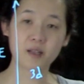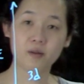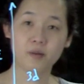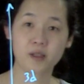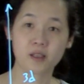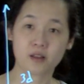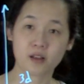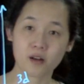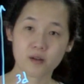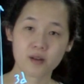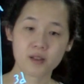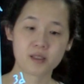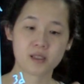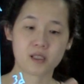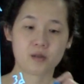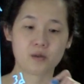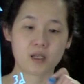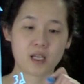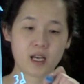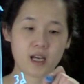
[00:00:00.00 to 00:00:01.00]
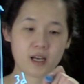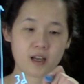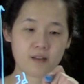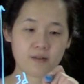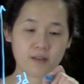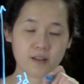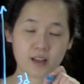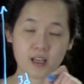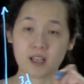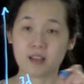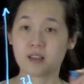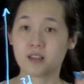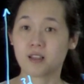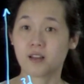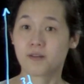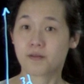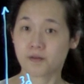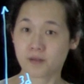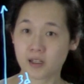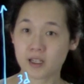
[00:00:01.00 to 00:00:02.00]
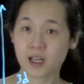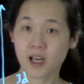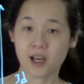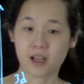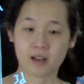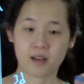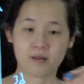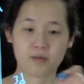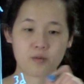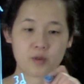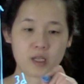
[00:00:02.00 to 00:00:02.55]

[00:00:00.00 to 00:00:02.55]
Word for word: will be the lowest, so we have, in the free atom,